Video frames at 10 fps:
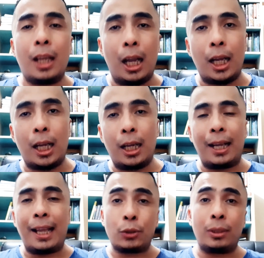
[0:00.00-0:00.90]
I
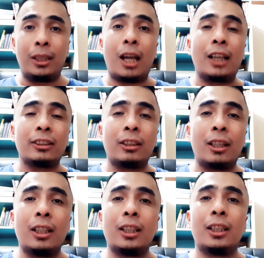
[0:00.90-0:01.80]
actually logged
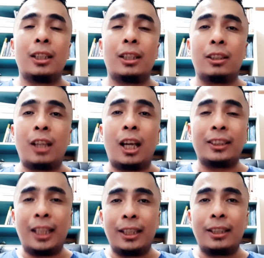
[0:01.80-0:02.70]

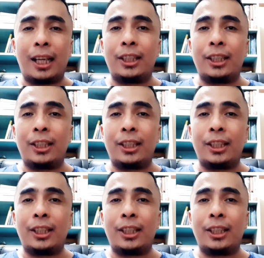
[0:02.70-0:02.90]
in. I